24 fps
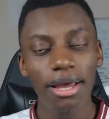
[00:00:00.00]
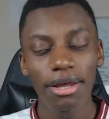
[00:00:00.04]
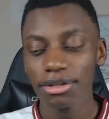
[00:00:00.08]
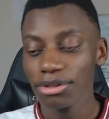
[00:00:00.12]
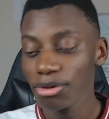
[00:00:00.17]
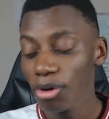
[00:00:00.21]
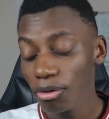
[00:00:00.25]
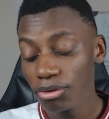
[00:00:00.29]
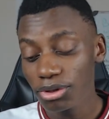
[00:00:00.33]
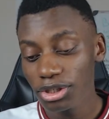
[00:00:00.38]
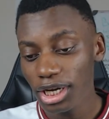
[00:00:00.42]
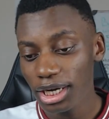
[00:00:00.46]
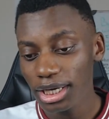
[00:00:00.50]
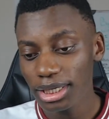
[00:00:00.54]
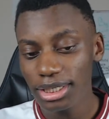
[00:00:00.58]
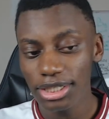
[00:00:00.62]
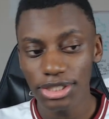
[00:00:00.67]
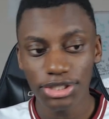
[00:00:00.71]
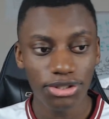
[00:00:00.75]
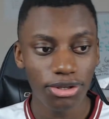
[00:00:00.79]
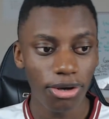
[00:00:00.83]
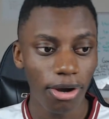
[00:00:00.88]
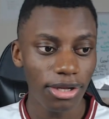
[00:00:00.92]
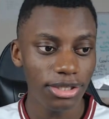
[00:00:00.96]
No
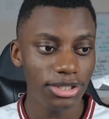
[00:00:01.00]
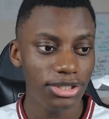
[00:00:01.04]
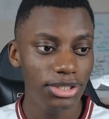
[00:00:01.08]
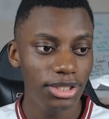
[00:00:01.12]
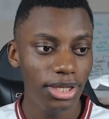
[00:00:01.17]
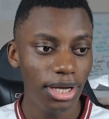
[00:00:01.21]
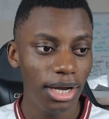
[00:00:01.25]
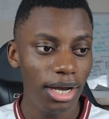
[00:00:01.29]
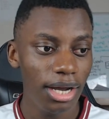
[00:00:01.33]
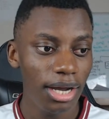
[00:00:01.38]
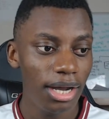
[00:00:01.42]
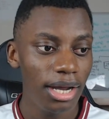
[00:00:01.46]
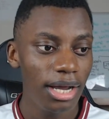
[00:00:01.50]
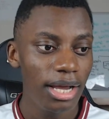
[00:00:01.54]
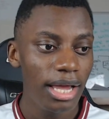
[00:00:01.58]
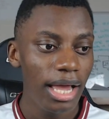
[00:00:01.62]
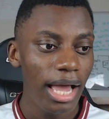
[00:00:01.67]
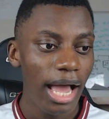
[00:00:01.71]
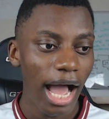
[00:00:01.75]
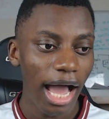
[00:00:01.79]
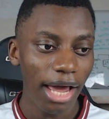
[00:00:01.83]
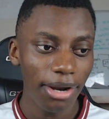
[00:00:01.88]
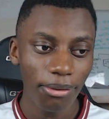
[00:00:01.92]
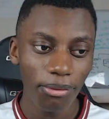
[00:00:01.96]
Douglas Costa.
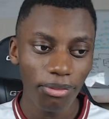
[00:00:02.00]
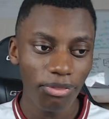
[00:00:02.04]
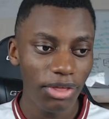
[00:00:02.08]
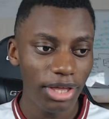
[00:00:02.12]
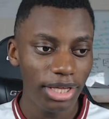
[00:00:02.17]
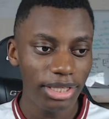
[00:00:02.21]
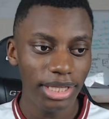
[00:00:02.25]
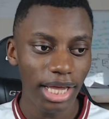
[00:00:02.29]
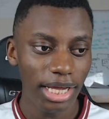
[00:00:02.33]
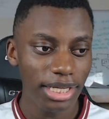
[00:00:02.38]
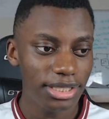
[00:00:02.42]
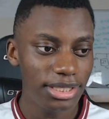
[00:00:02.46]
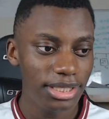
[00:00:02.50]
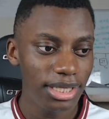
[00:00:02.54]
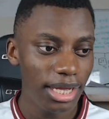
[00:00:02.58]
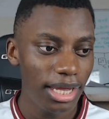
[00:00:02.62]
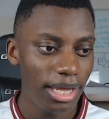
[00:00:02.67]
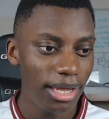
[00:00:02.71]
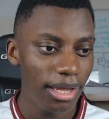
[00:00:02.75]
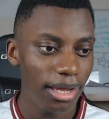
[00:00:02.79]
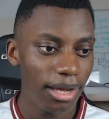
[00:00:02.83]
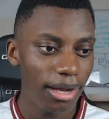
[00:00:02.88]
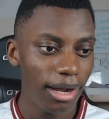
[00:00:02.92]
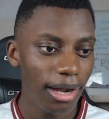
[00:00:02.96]
I don't think that's
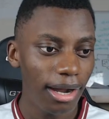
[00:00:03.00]
it.